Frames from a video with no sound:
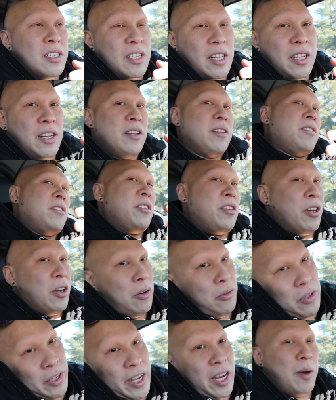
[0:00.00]
than, you
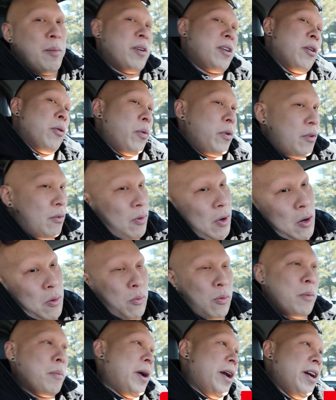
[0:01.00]
know, the camera going
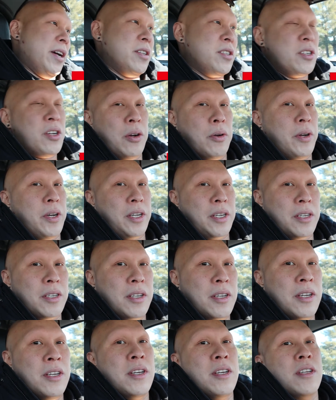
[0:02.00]
around where my head's going.
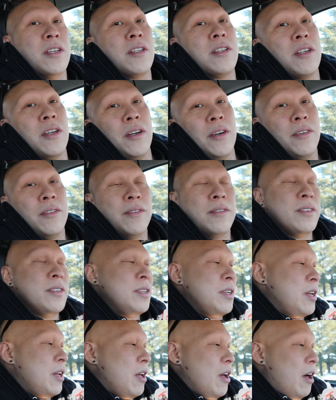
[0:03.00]
So,
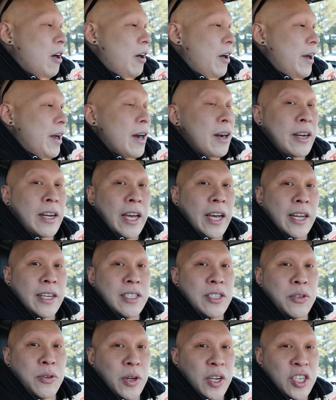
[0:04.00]
all right, I'm gonna head
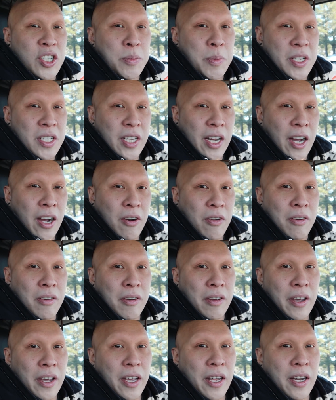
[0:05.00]
to HMS now,
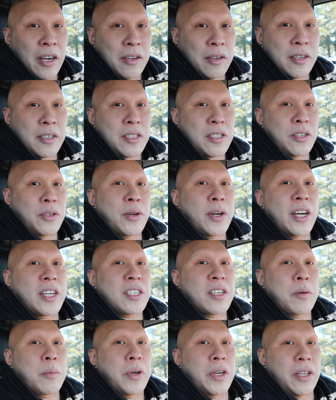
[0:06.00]
and I'll see you
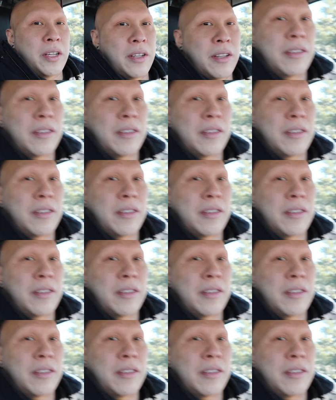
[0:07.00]
guys in a bit.